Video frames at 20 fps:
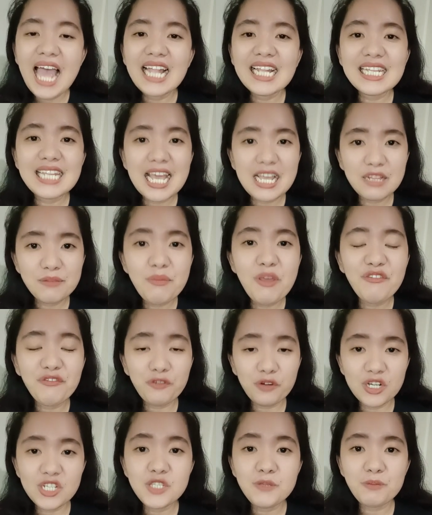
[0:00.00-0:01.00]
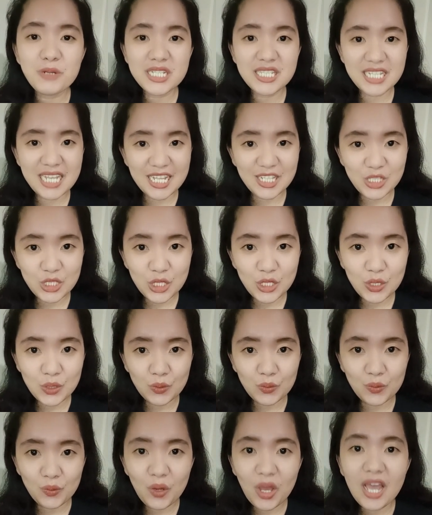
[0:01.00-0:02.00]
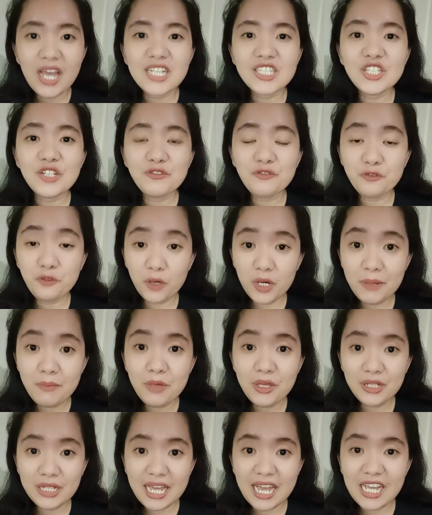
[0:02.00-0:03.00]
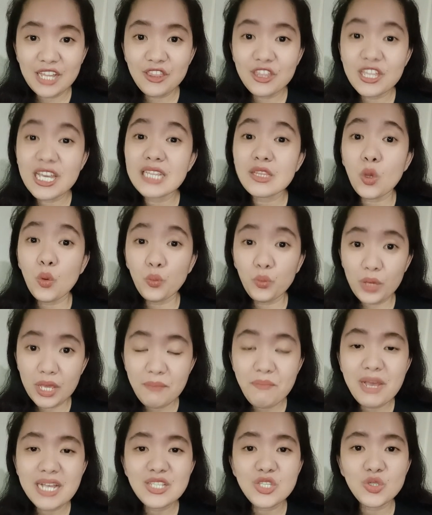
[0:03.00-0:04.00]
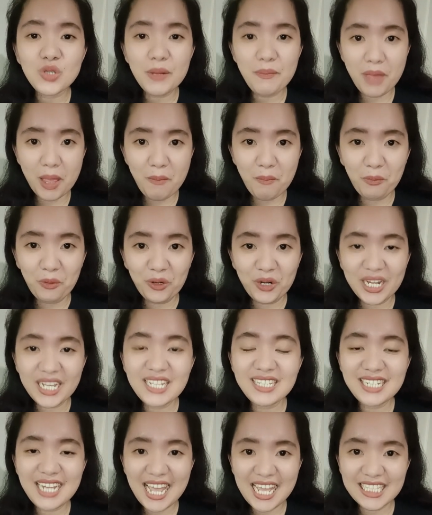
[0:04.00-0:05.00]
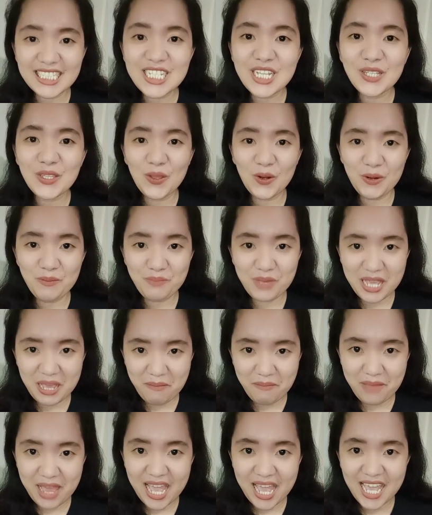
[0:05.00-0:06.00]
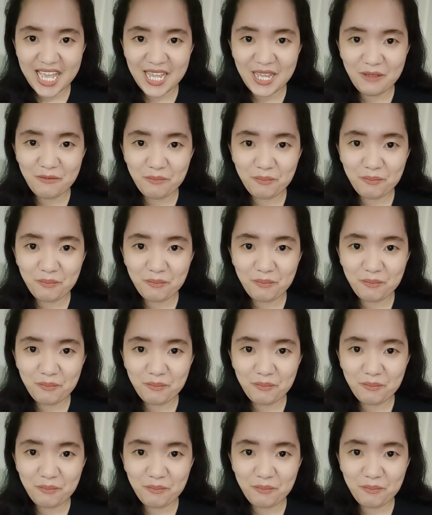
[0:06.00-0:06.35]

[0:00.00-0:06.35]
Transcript: let me first present to you the formula that we must remember in getting your BMI.